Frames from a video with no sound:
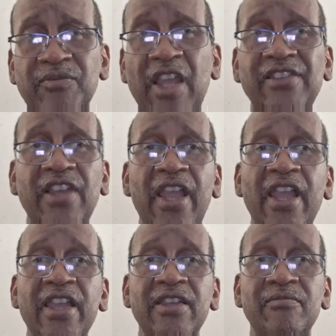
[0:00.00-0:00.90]
they
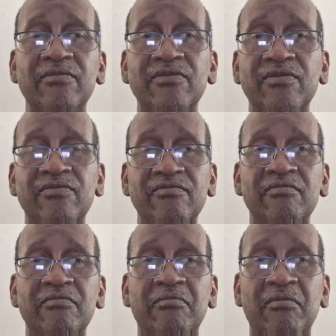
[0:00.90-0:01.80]
say
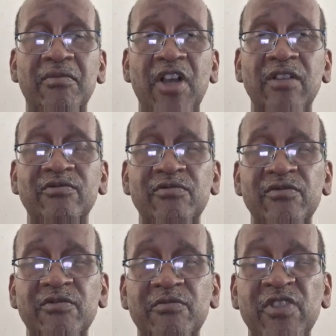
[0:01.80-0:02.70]
a
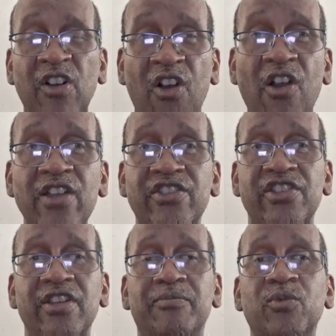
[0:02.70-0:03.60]
large
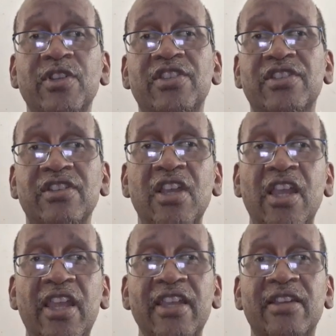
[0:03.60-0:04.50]
ship, which in